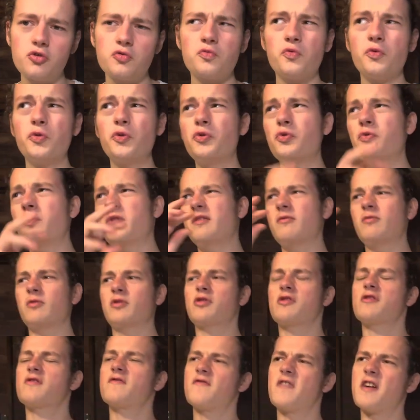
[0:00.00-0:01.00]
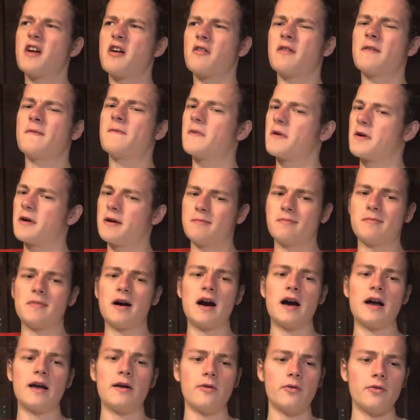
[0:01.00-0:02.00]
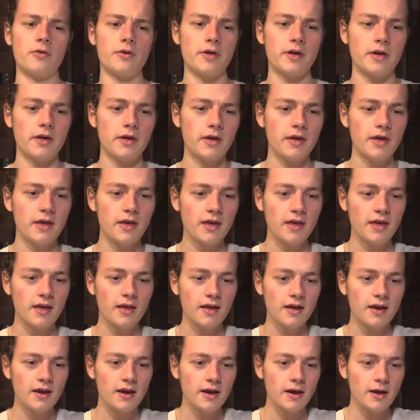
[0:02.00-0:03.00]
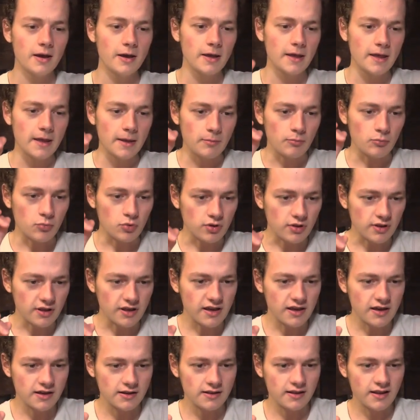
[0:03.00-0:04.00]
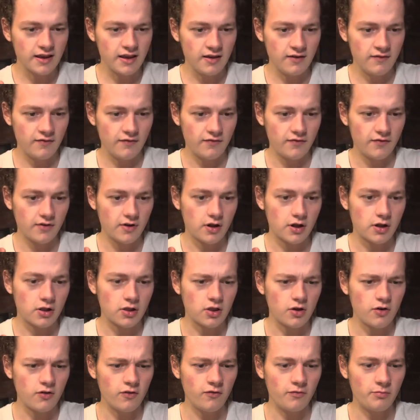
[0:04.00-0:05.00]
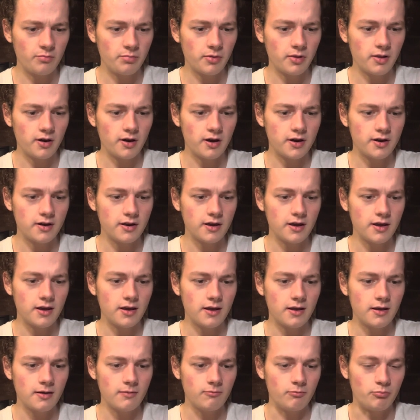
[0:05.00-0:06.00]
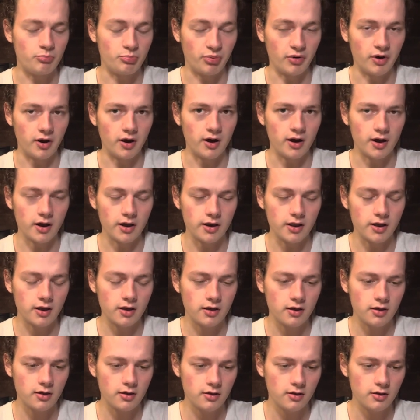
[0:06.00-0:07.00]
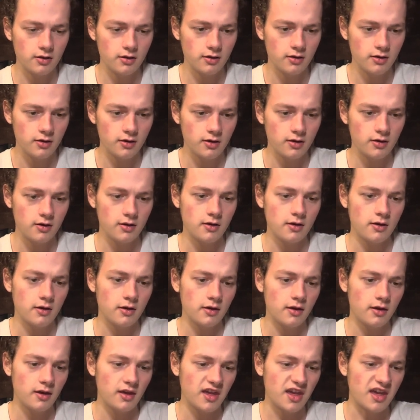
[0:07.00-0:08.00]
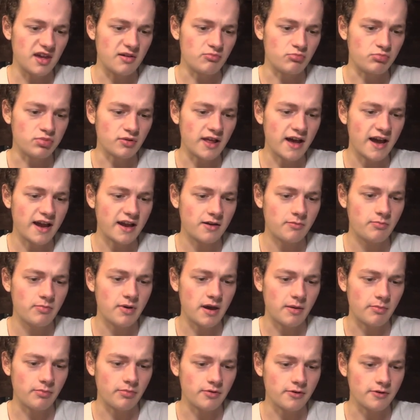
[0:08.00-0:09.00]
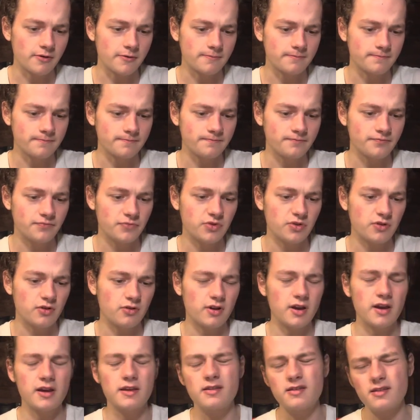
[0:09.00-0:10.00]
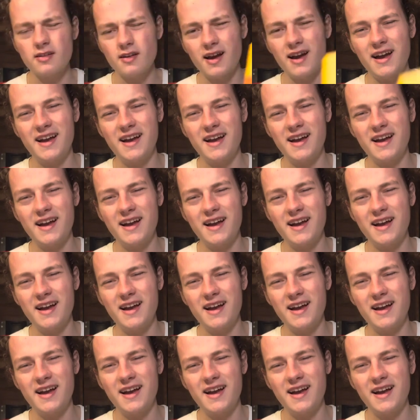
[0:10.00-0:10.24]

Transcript: root, which is very, very mild, Bolian leaf, clove blood, bud, and black pepper. Okay, so